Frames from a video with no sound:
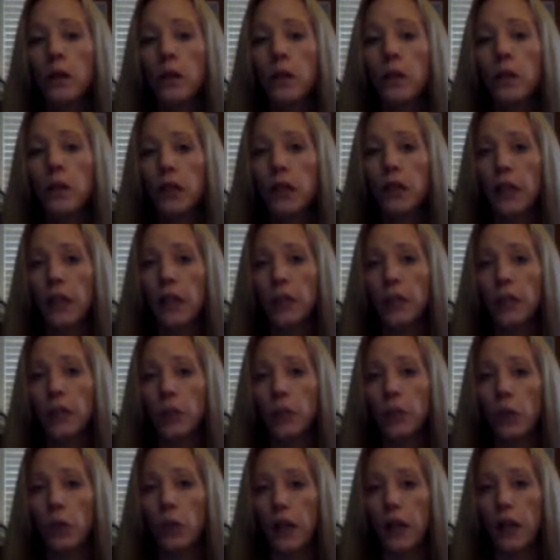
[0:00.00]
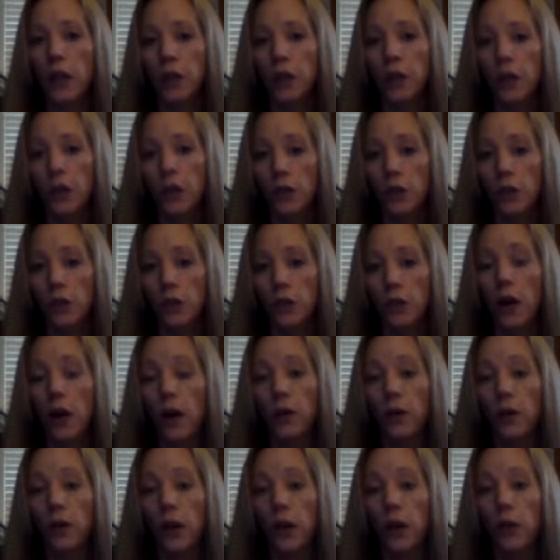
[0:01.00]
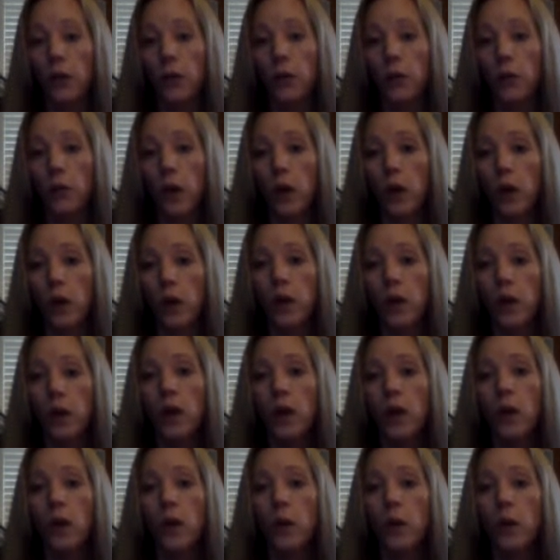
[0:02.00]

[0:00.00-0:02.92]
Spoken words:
Both stages 1 and 2 of level 1,